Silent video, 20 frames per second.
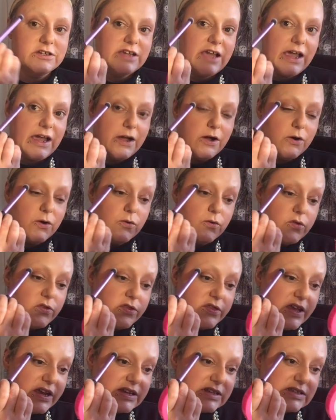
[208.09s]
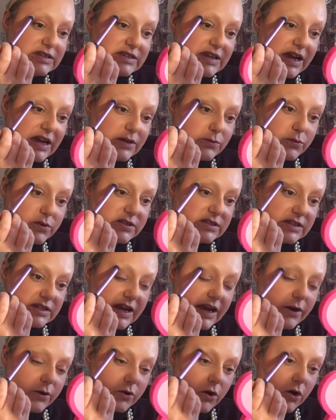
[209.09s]
how their dad was an
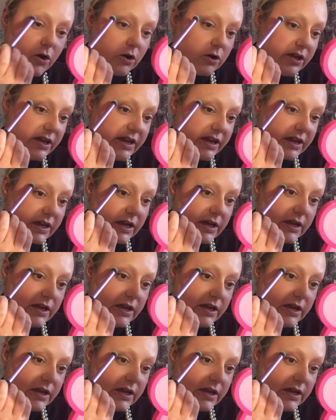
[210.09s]
alcoholic,